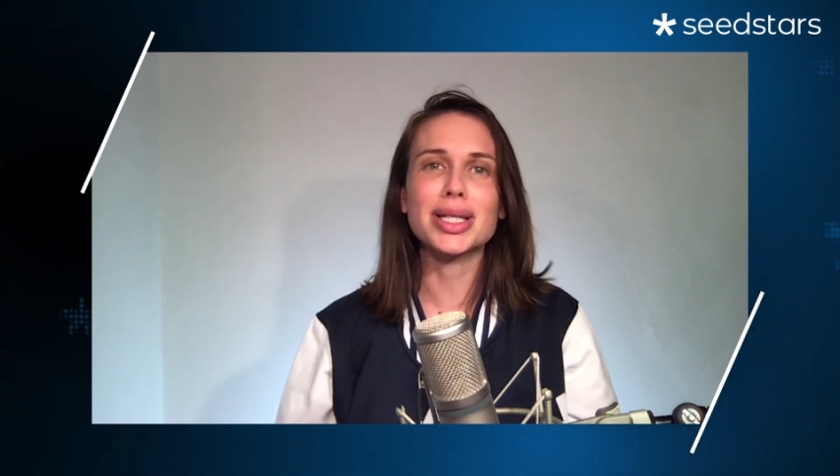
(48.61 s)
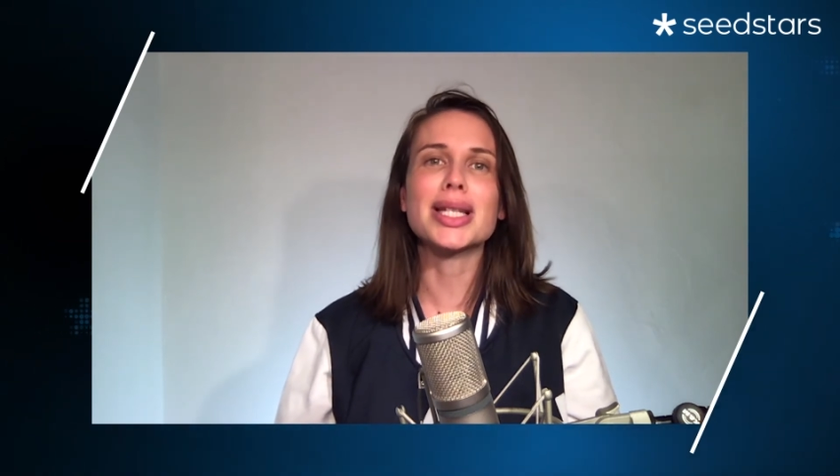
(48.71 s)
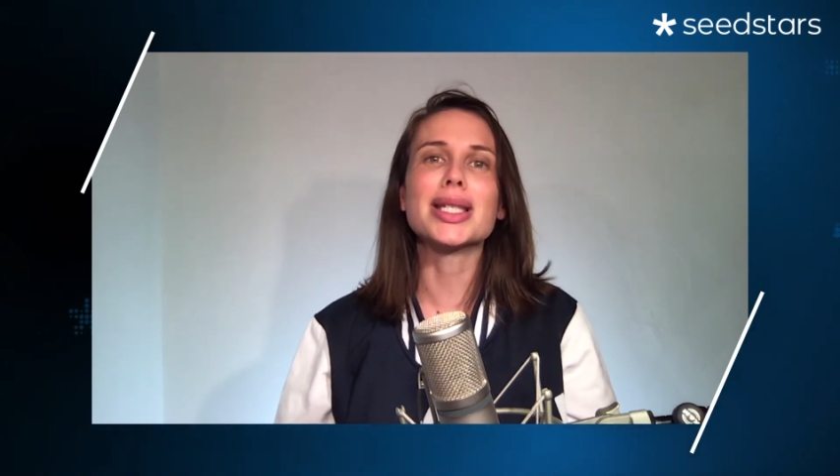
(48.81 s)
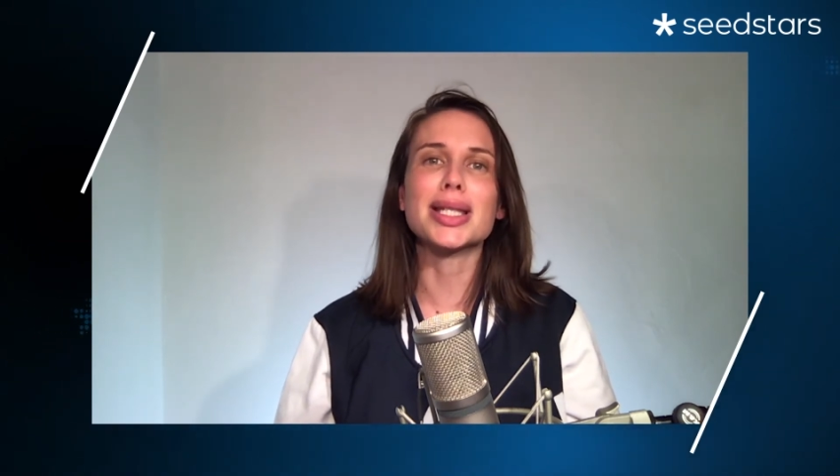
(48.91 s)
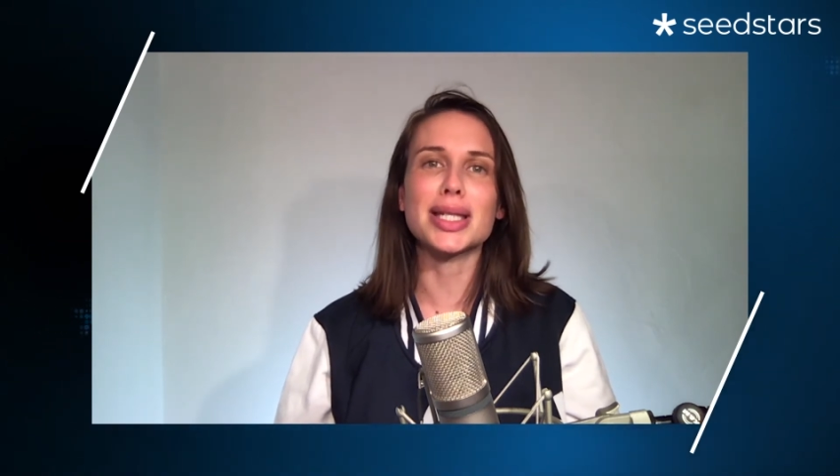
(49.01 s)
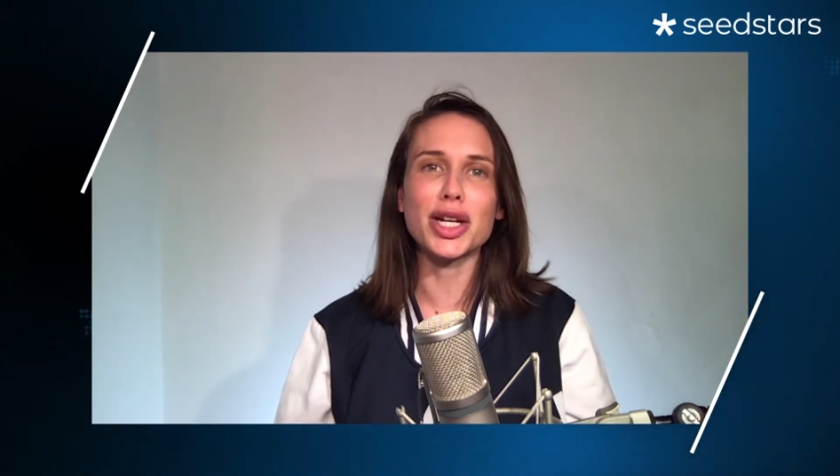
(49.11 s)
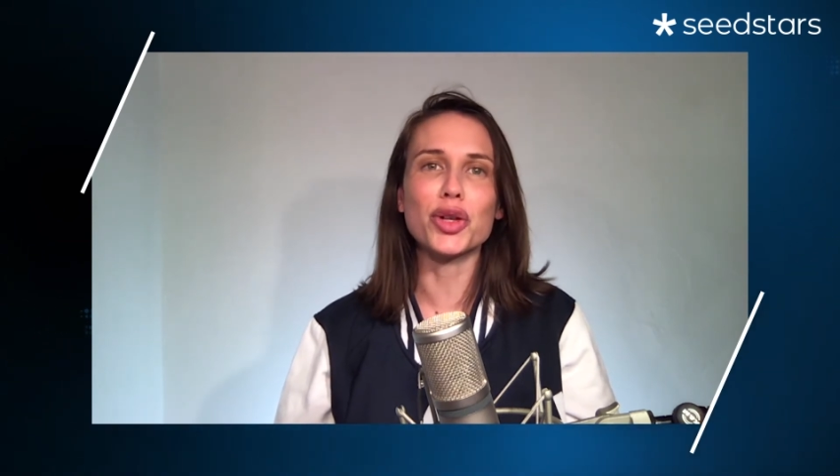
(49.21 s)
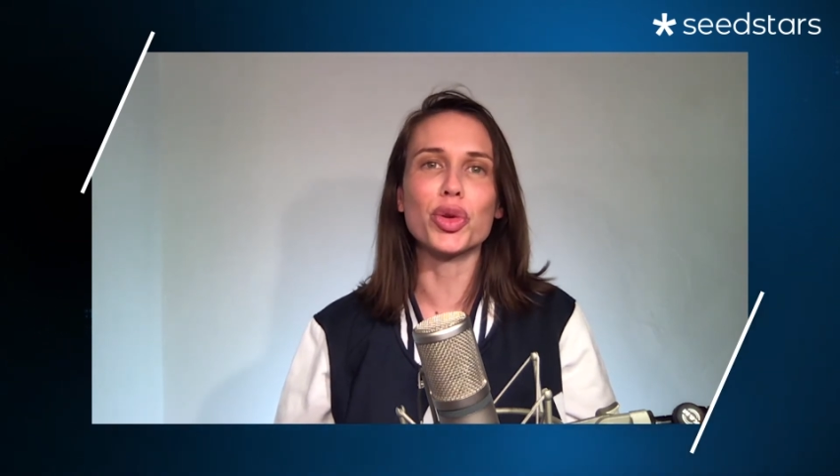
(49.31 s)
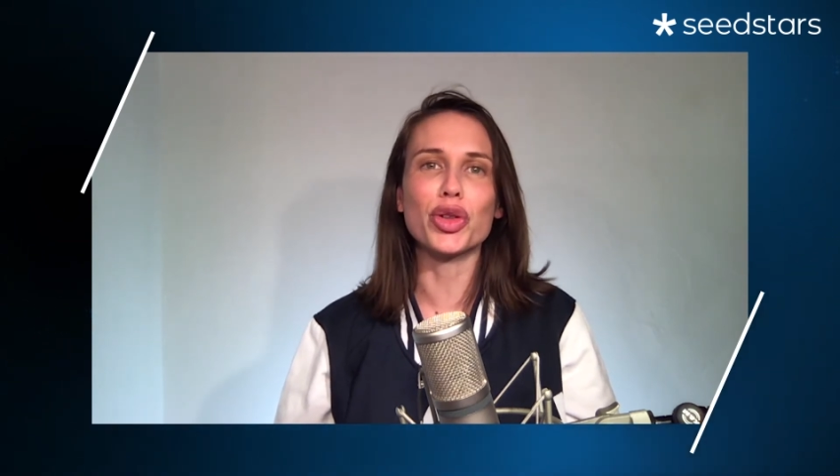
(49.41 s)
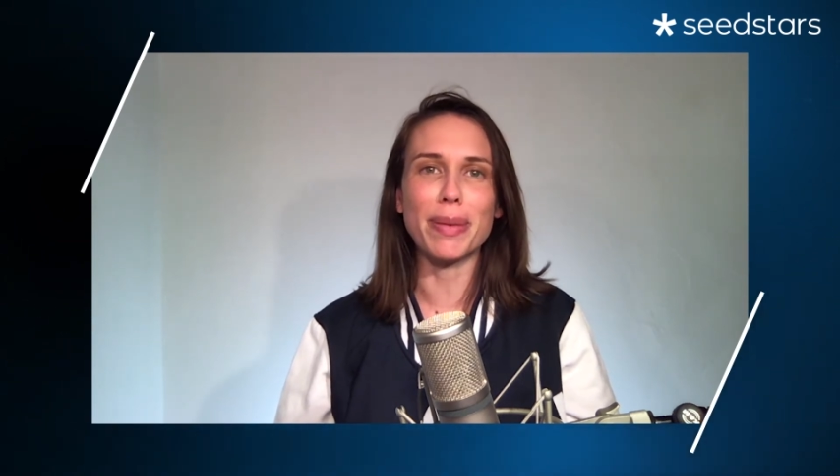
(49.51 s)
a
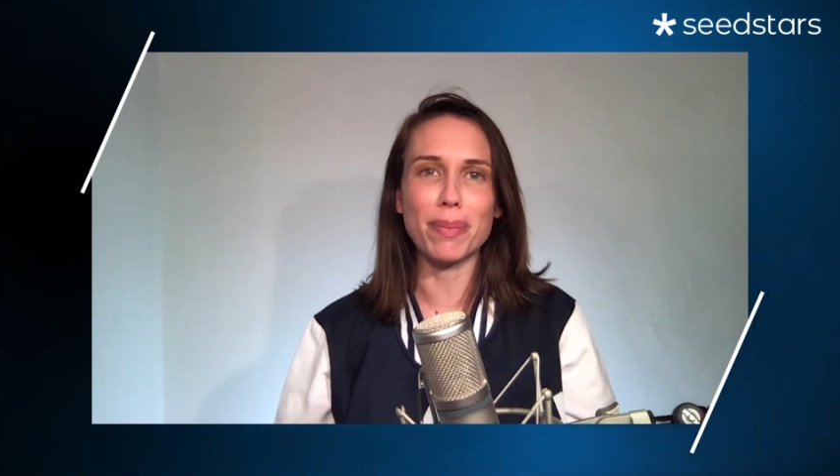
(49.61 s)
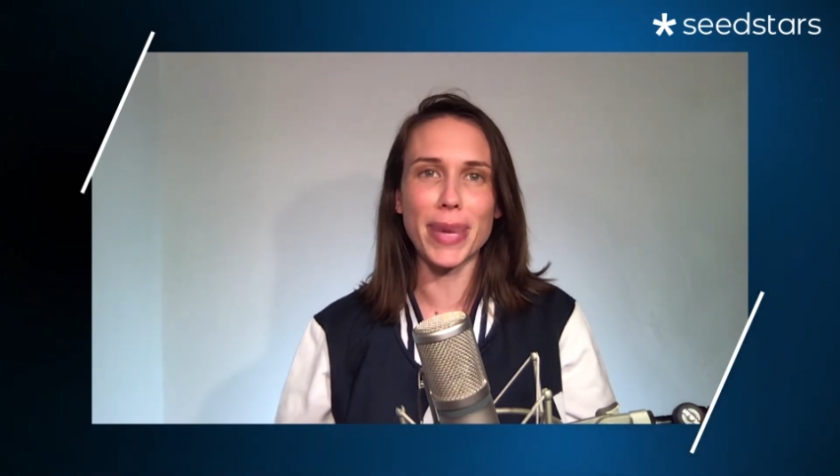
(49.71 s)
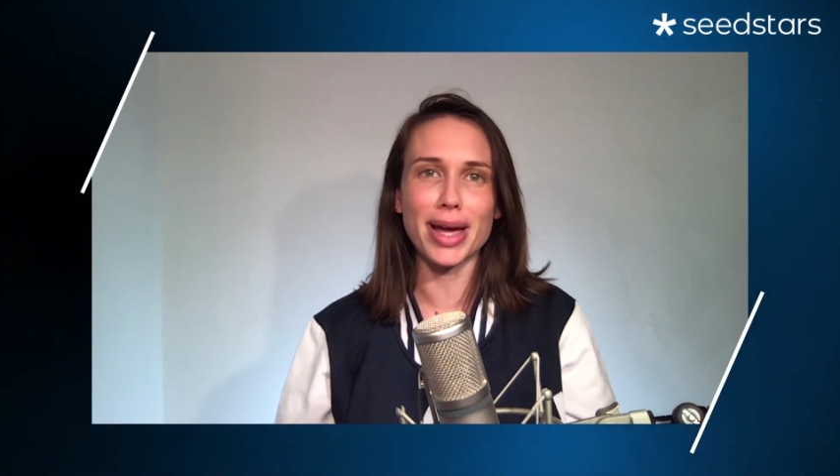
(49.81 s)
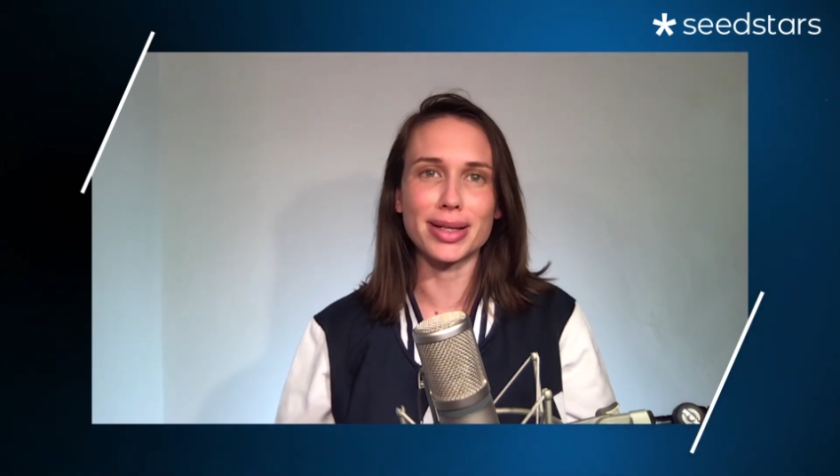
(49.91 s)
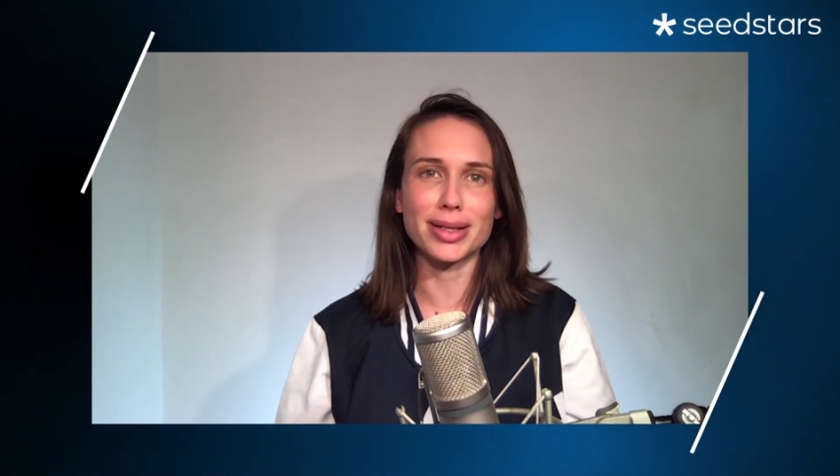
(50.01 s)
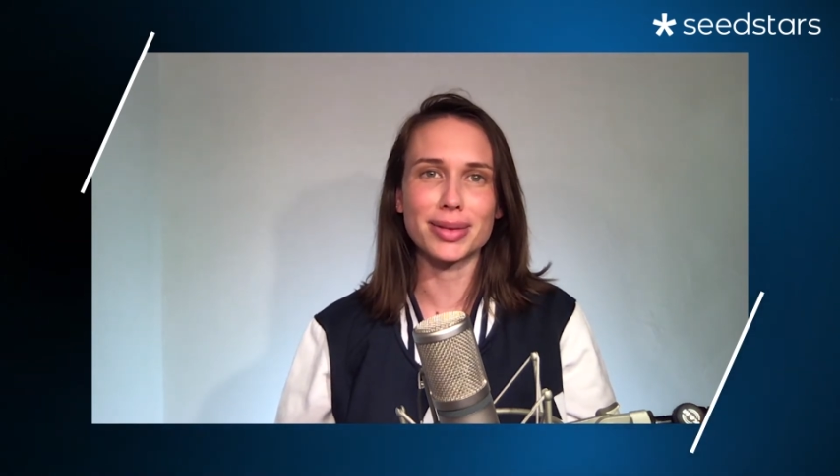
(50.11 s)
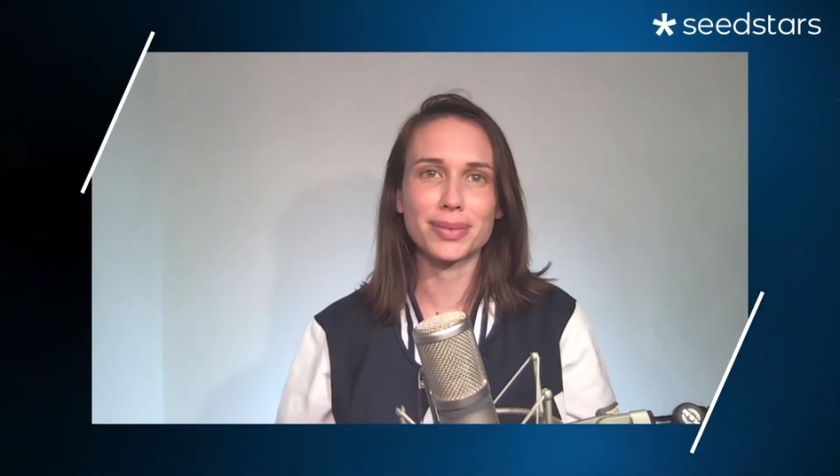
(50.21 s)
sustainable impact.